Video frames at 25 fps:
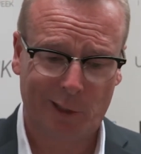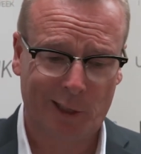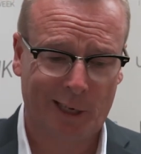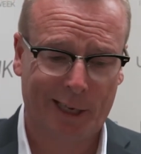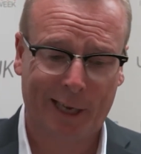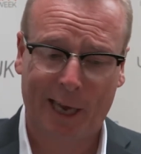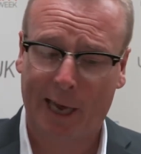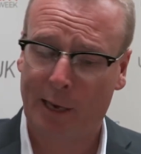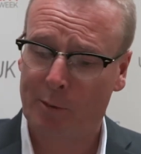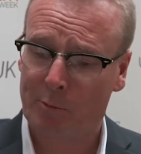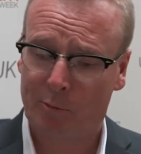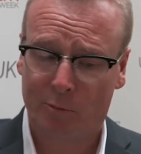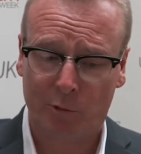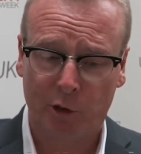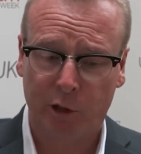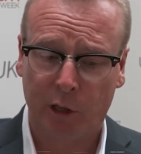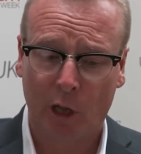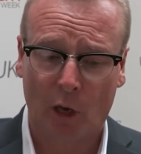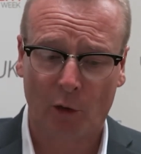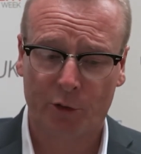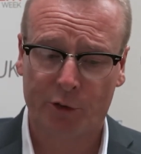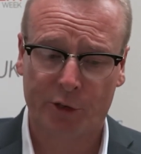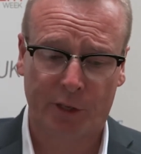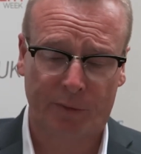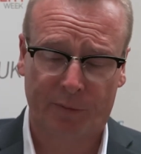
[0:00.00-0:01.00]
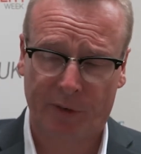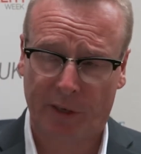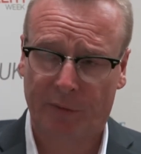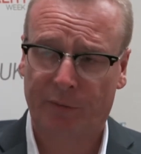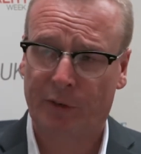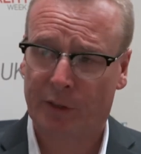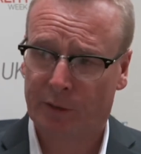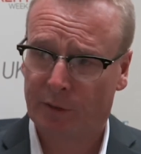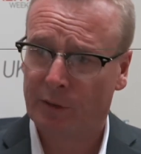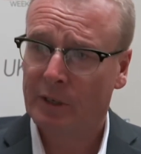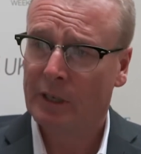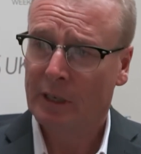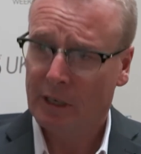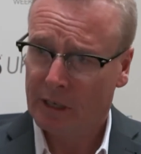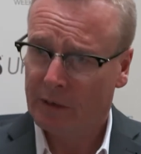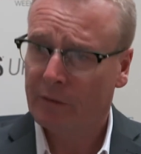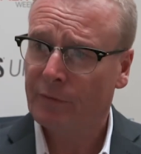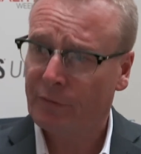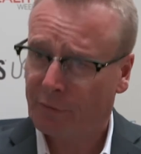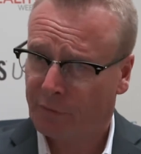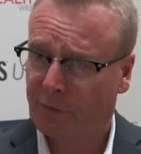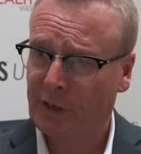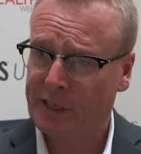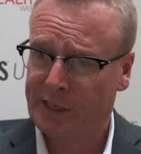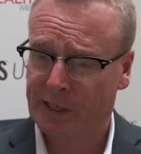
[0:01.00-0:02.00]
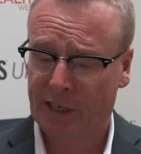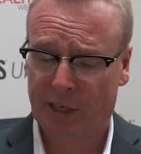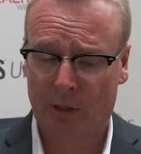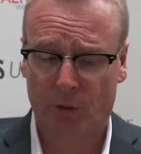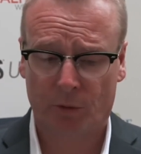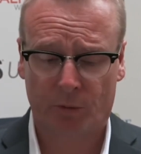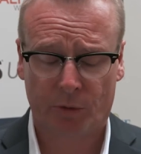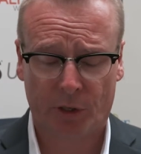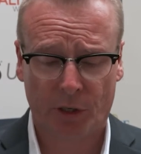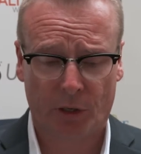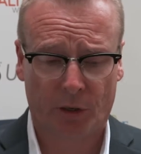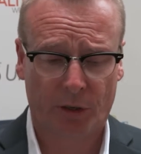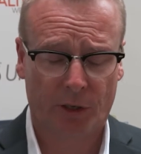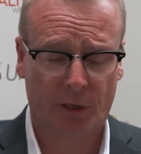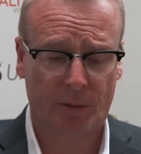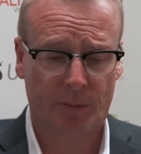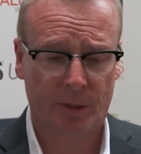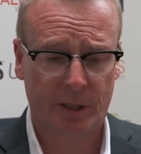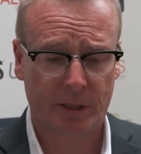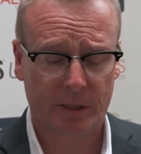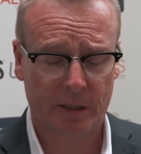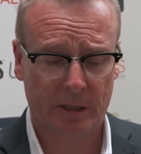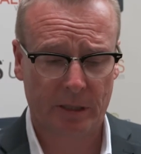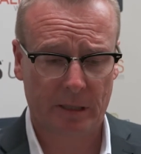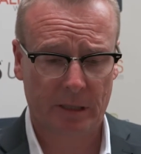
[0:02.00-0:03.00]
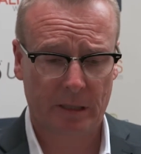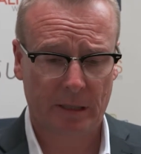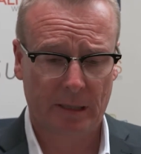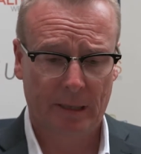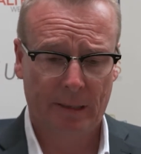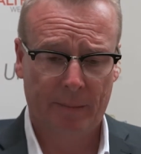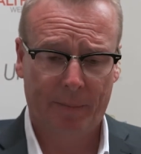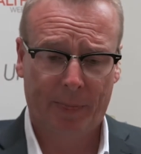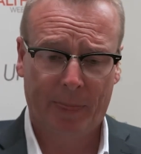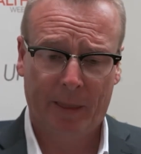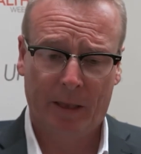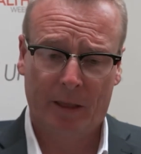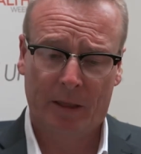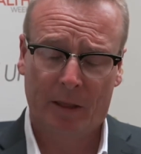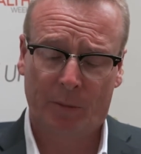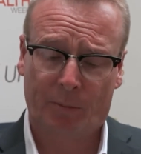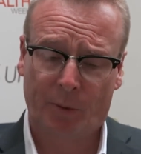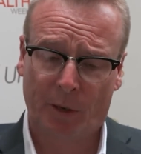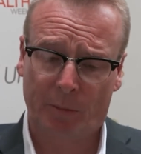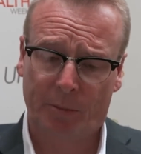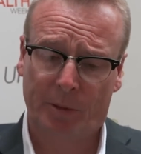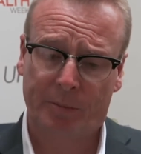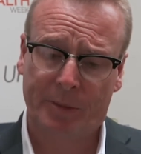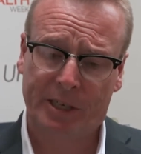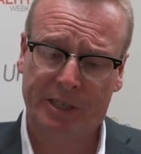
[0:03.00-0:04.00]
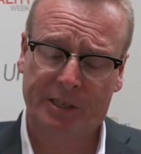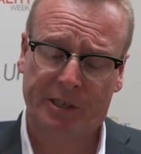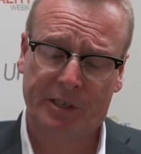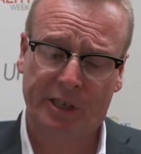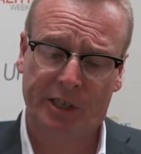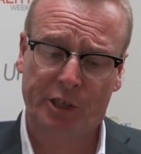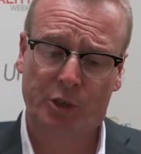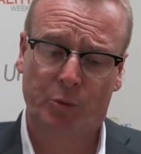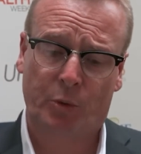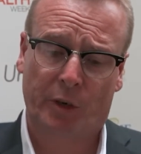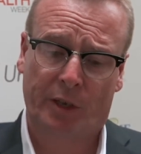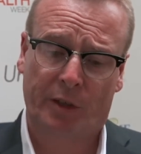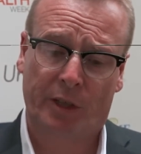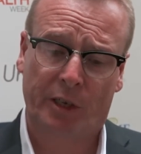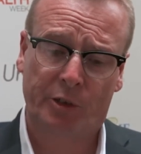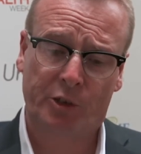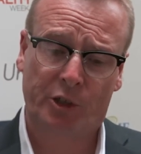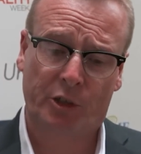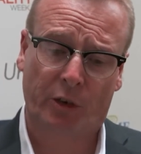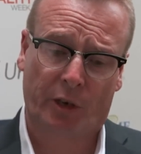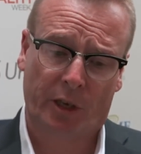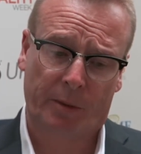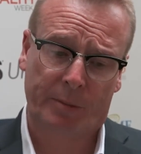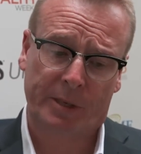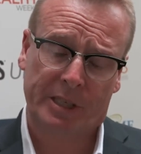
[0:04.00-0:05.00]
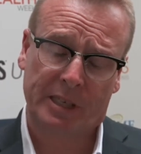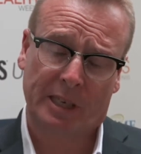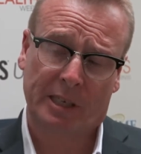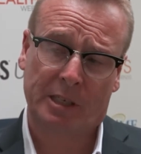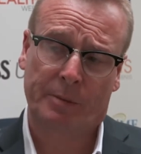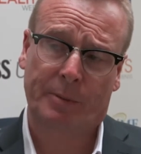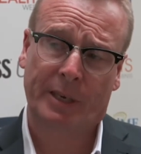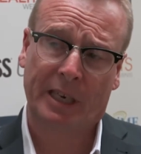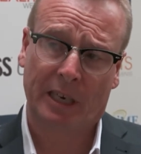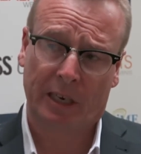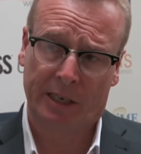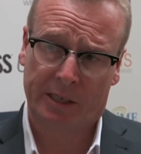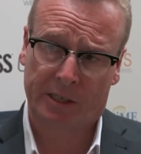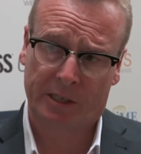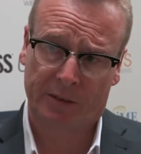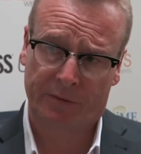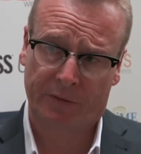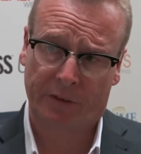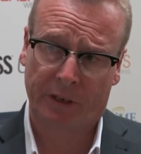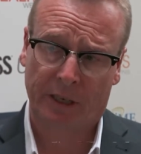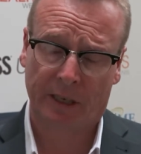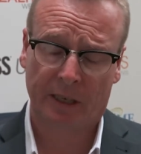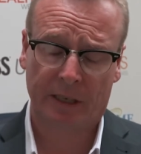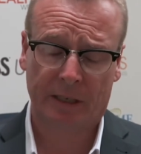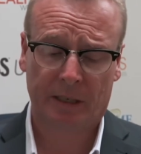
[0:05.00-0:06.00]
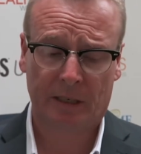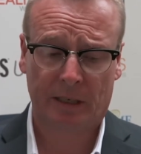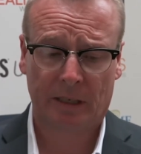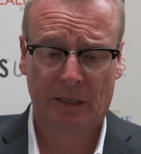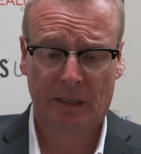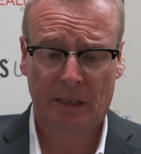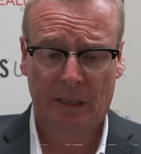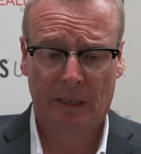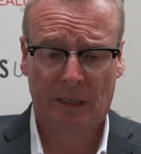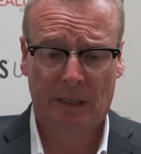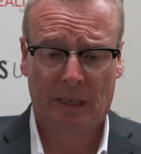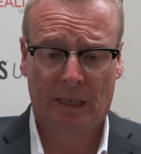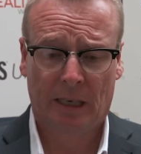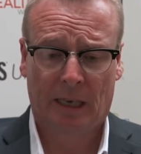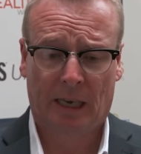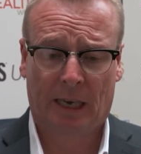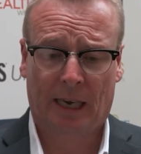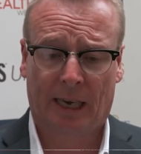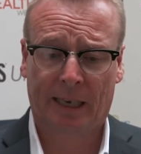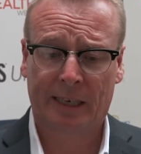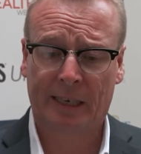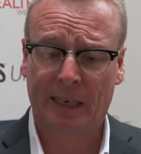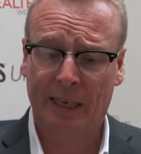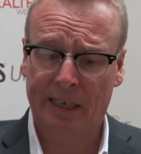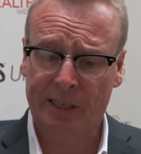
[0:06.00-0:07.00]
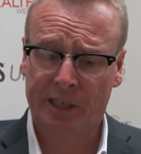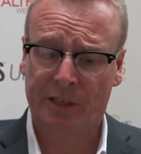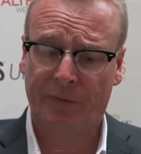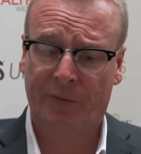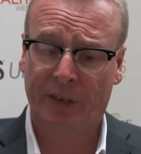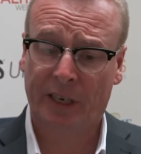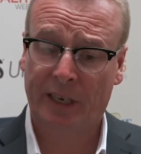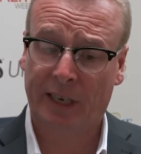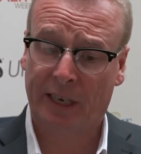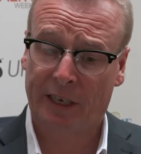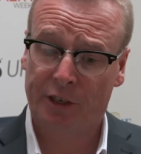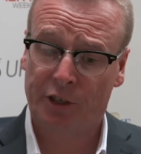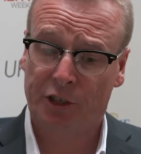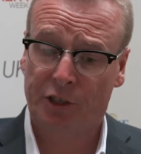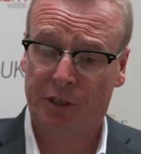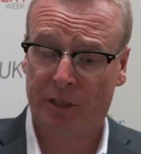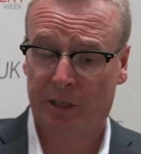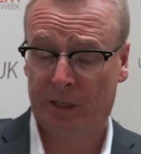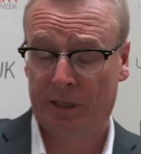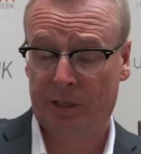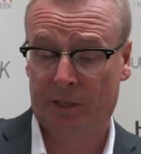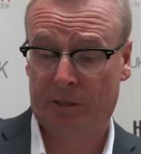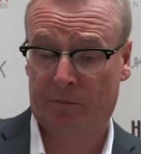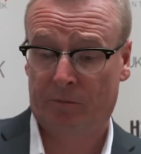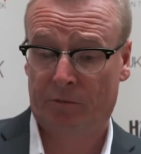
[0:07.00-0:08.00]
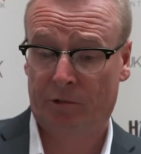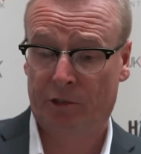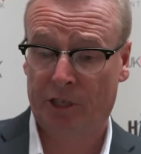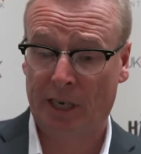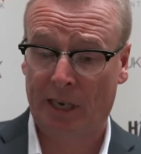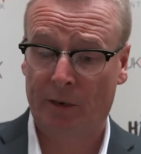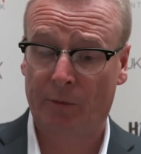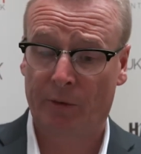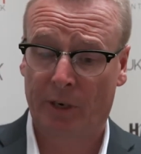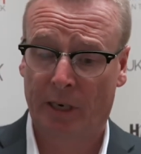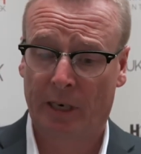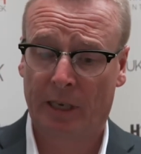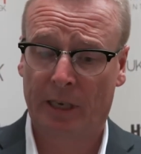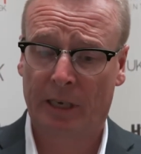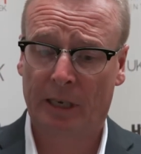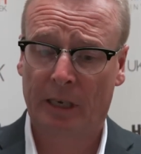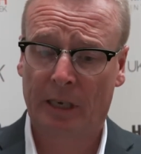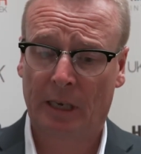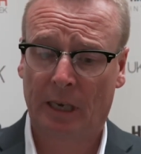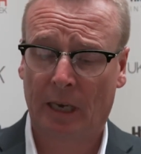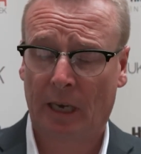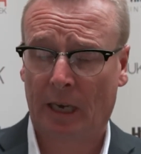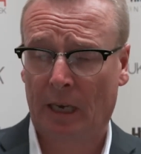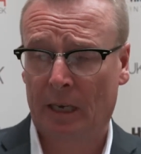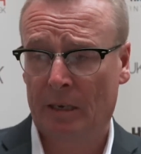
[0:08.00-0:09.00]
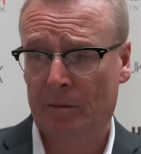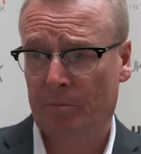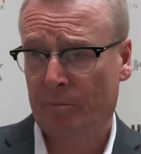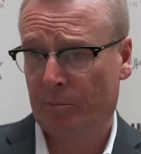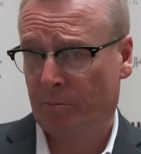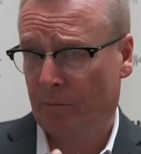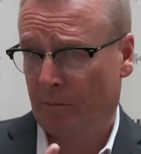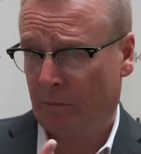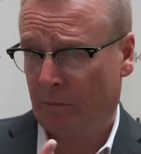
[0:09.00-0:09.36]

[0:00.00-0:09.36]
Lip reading: again, lots of different physical documents. The problem is each one of those documents has to be classified, and classification is generally a